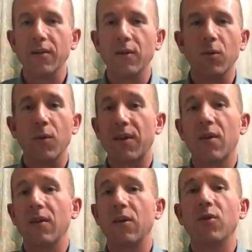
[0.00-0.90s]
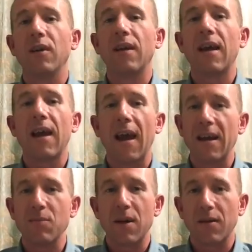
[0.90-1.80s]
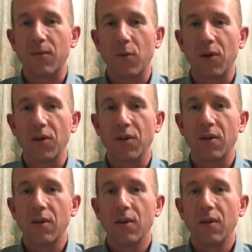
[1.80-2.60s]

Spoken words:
to without using any metaphors